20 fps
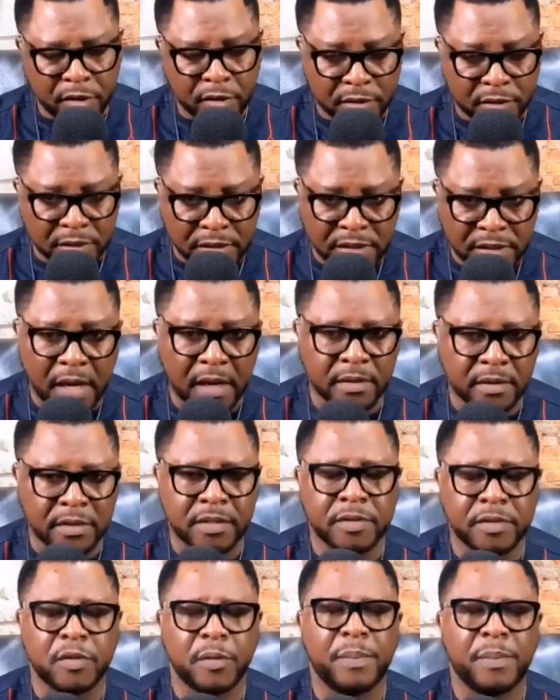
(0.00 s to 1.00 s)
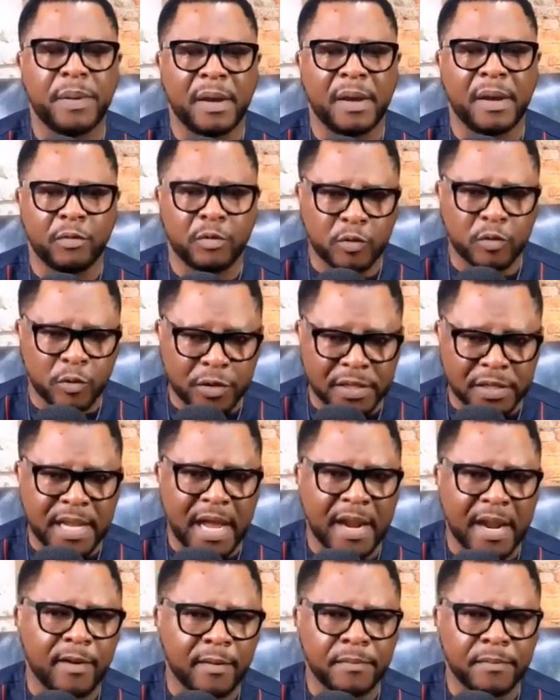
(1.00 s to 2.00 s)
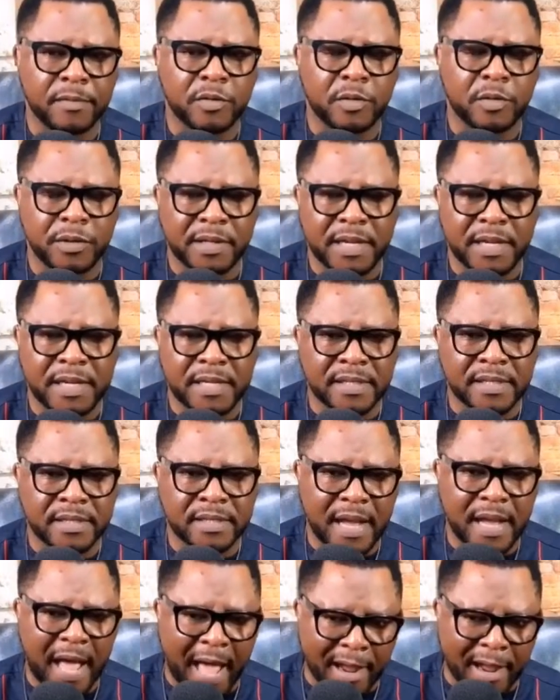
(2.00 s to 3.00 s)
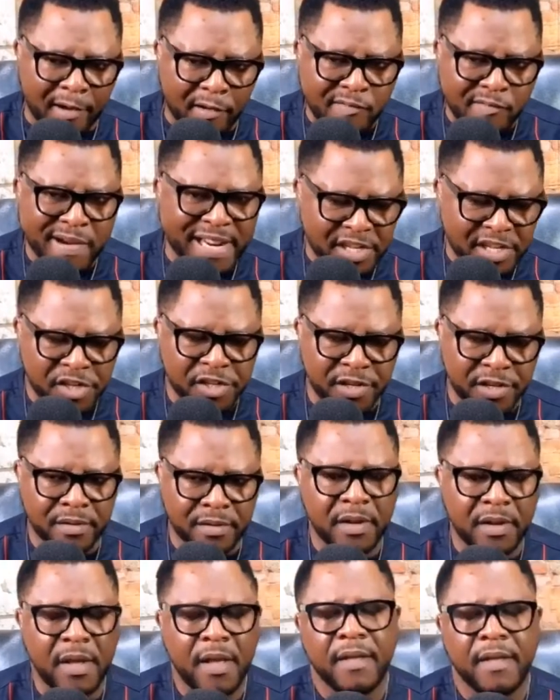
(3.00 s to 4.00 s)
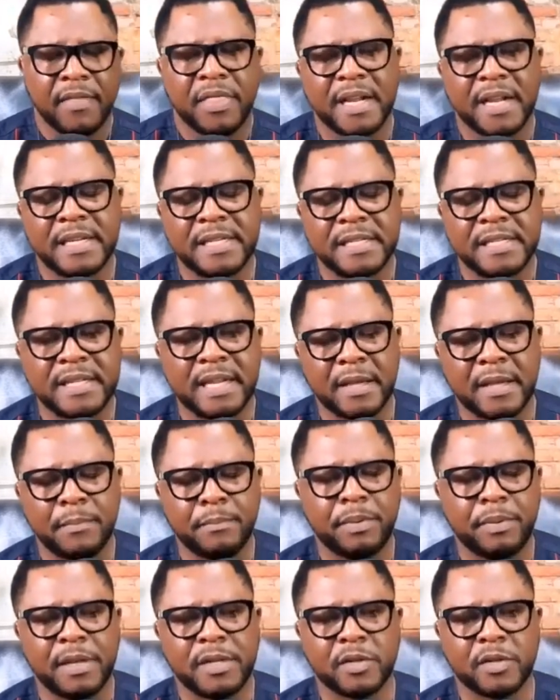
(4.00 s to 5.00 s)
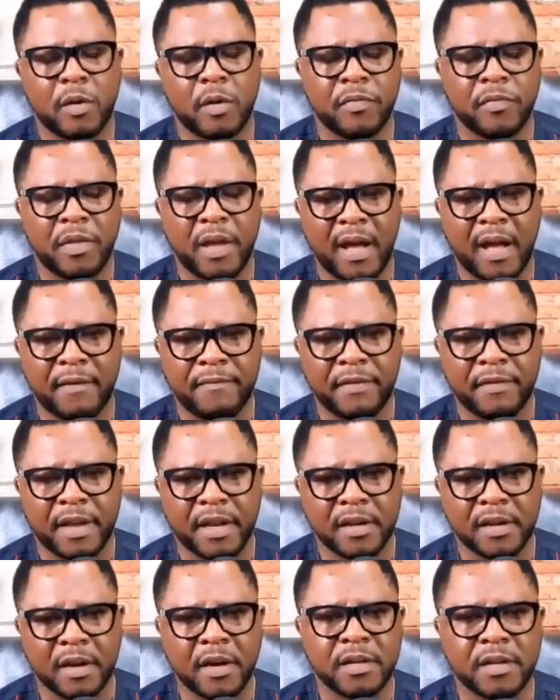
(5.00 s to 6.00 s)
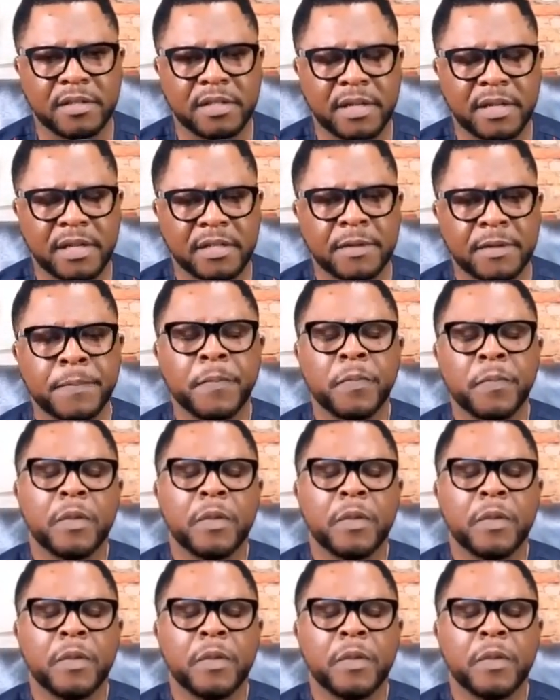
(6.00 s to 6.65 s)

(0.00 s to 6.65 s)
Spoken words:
sons to be able to stand up to this aggression that is taking place on the African continent.